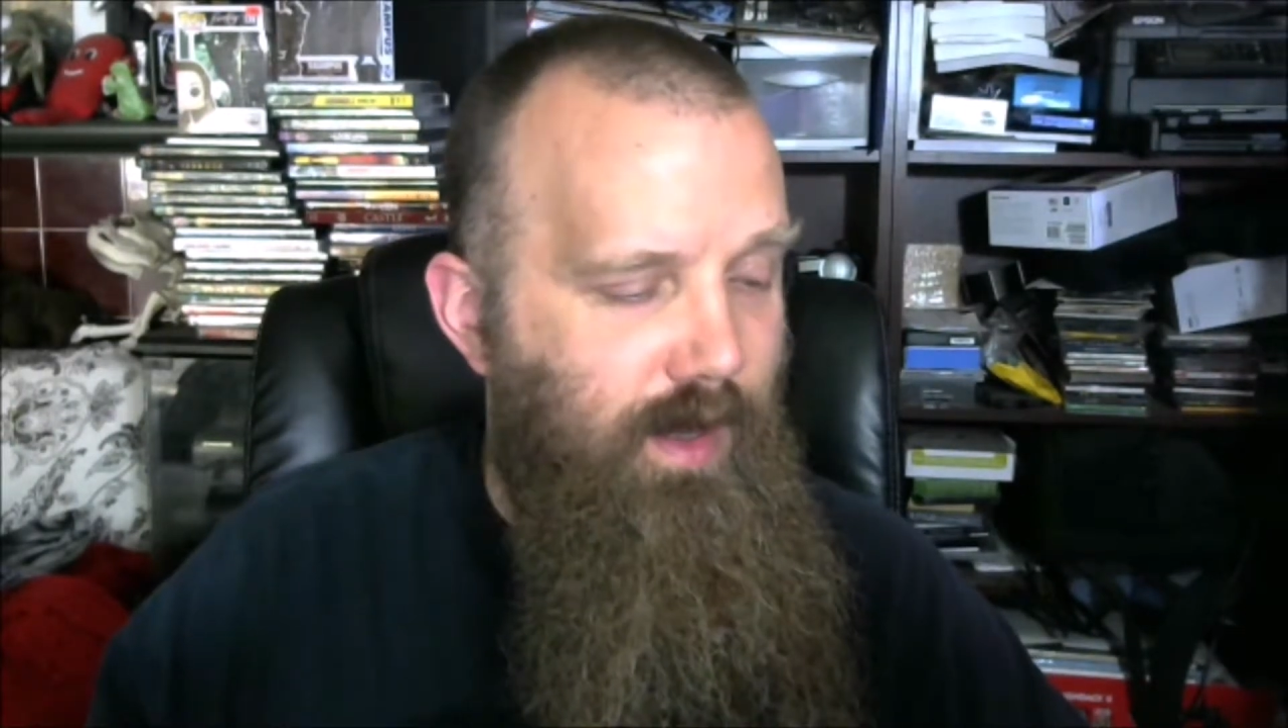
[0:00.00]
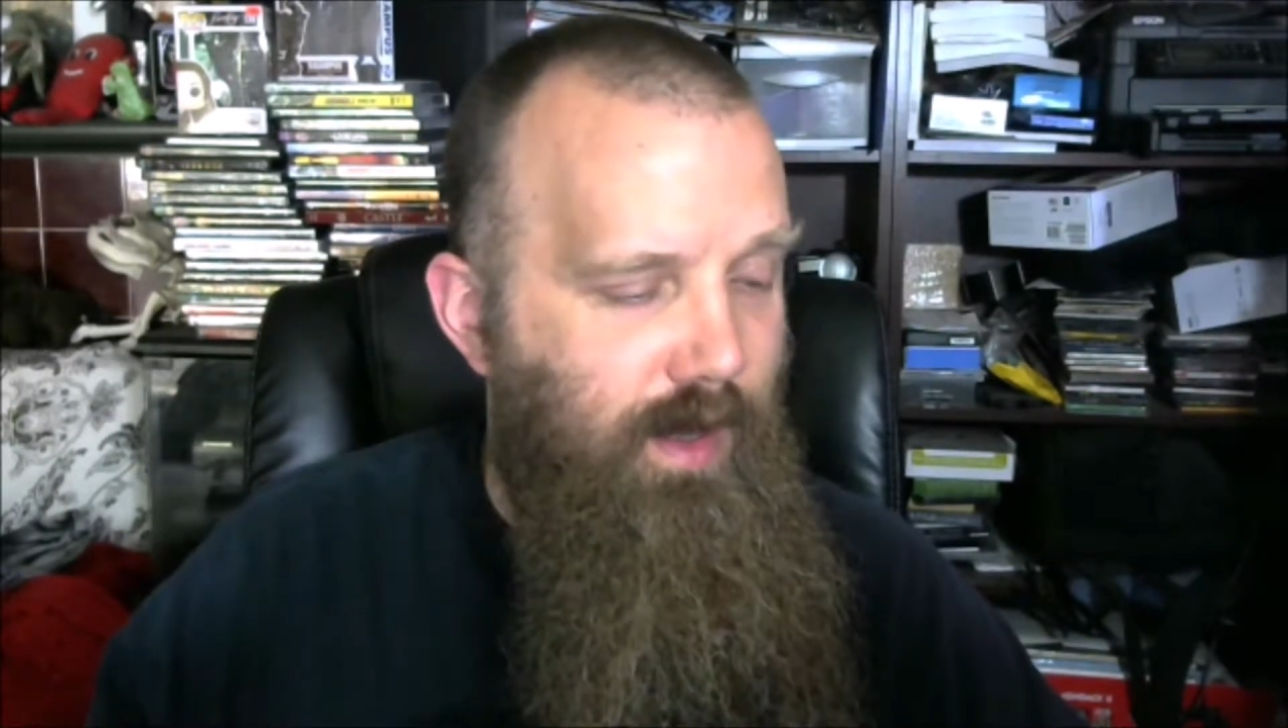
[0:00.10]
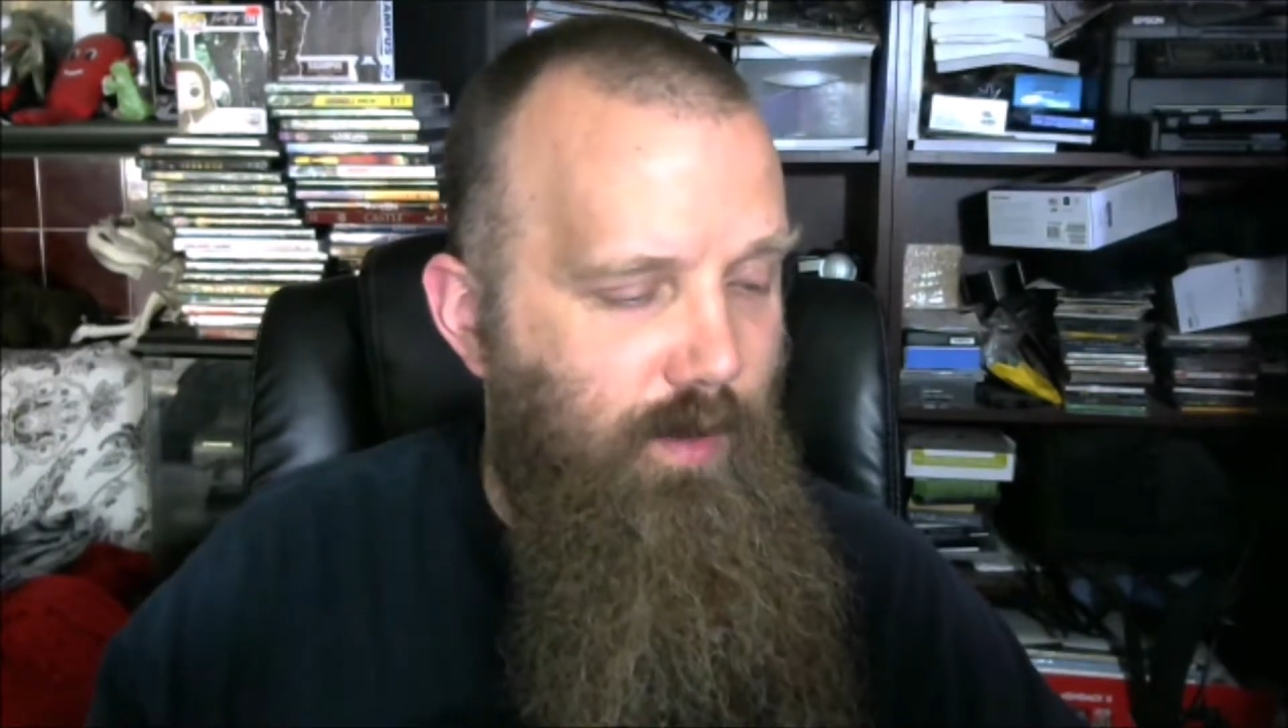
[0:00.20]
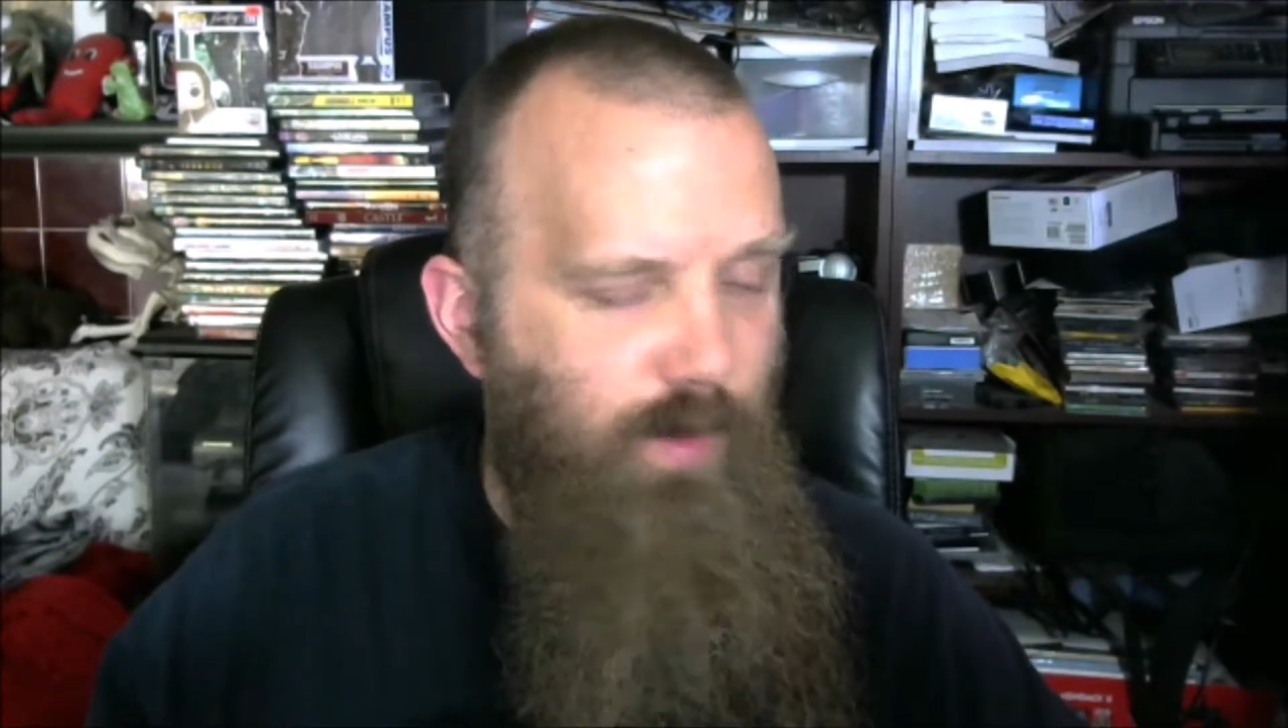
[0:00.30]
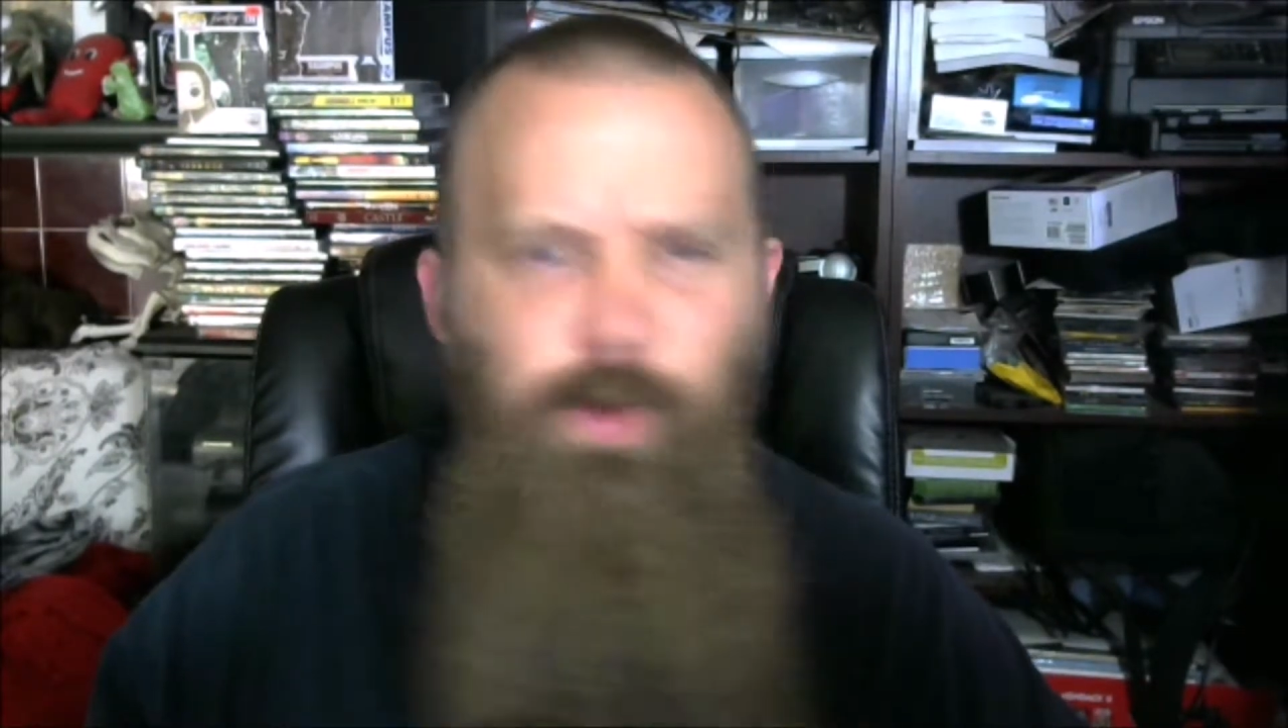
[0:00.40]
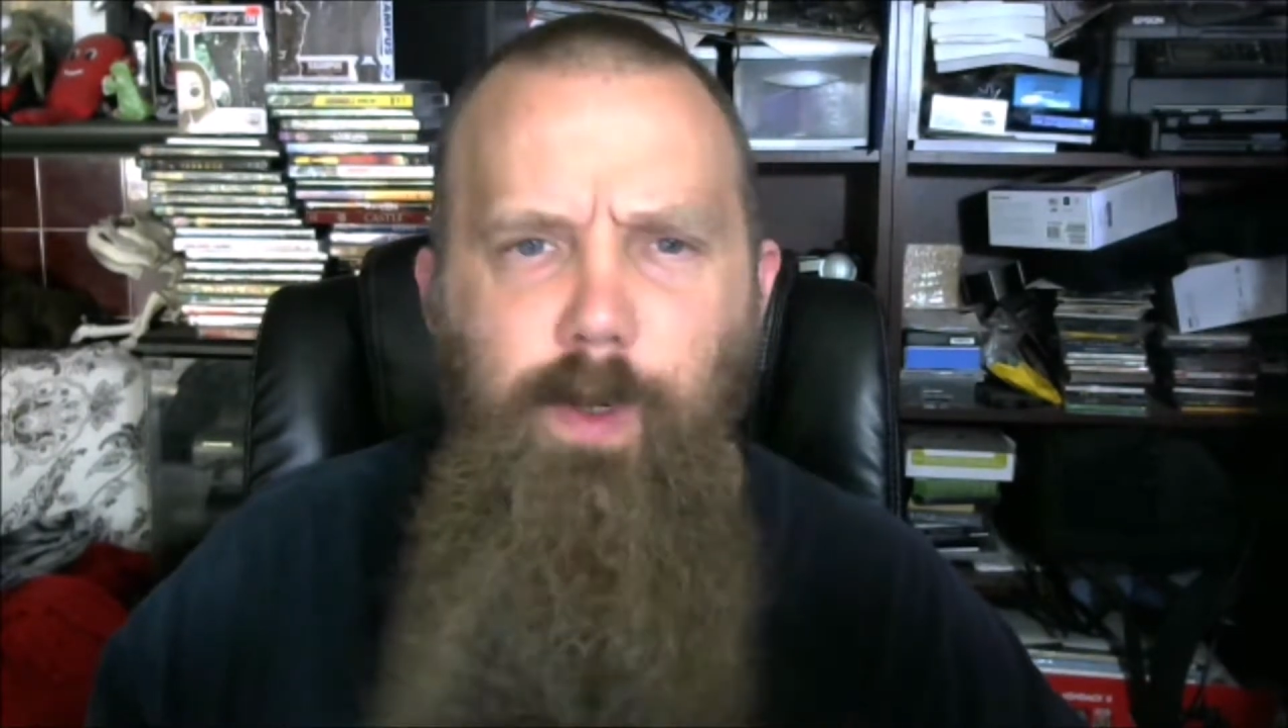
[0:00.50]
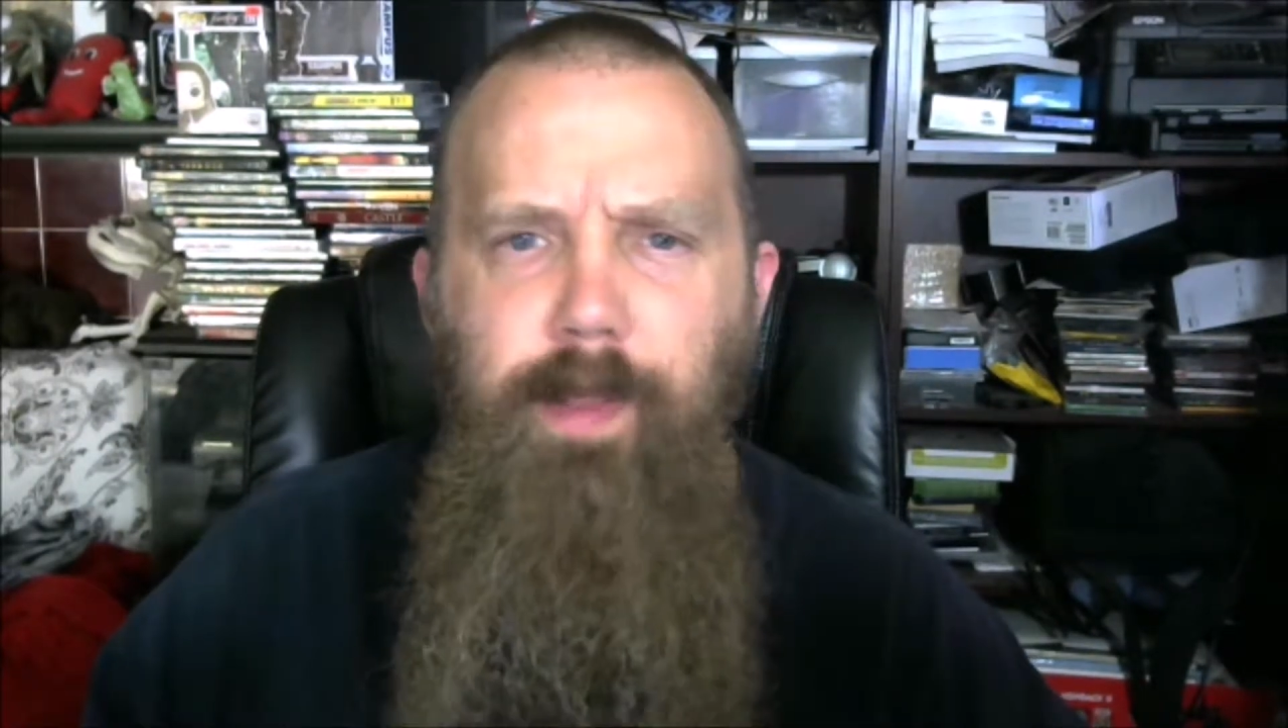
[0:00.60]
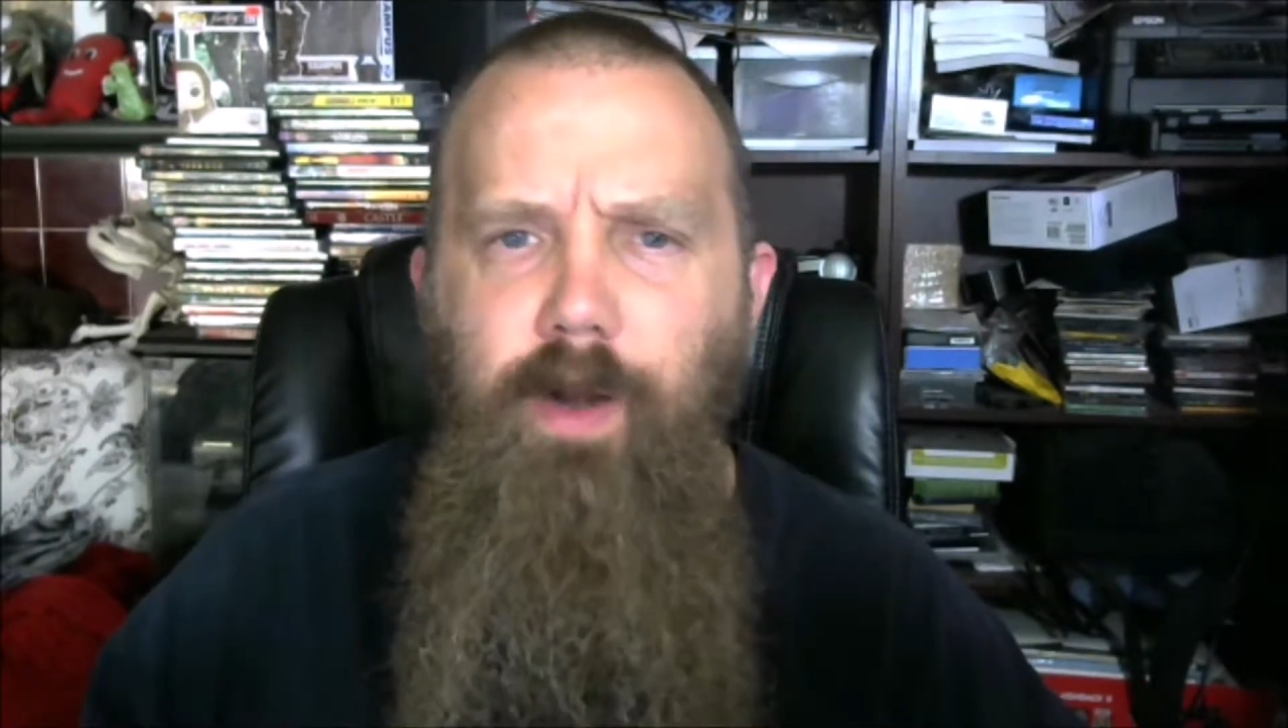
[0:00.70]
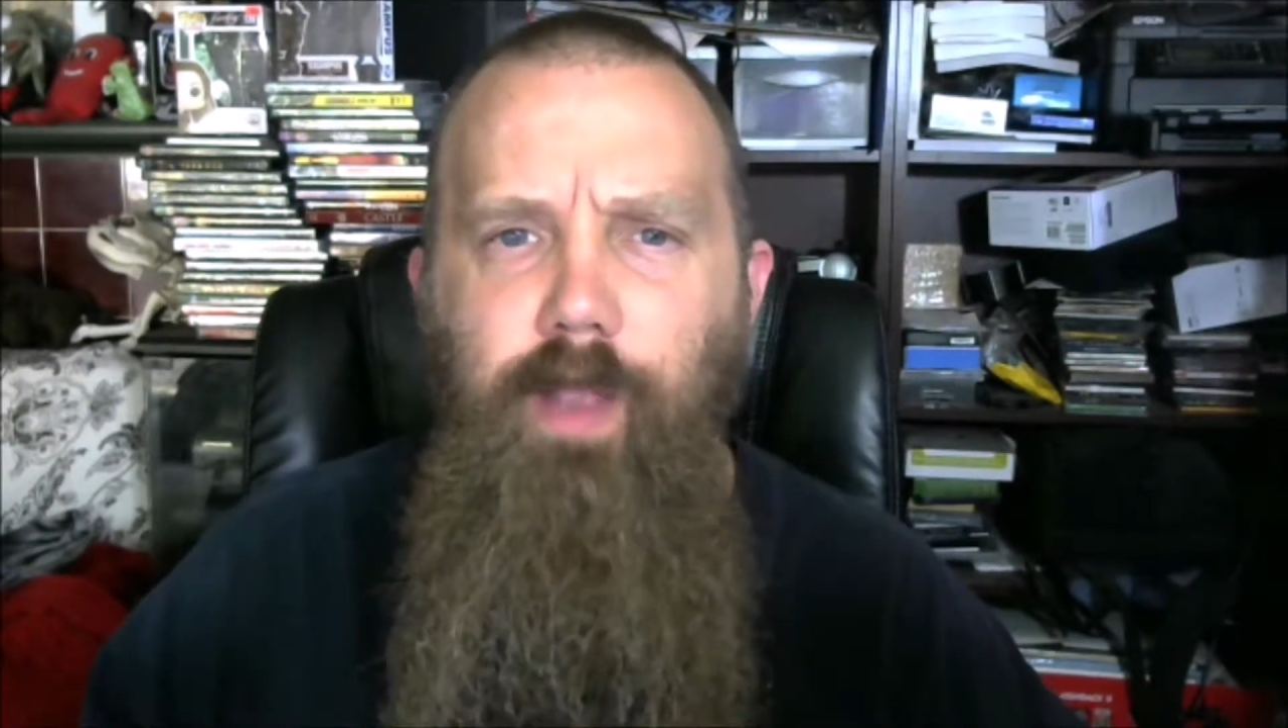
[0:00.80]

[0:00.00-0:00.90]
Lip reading: which would have been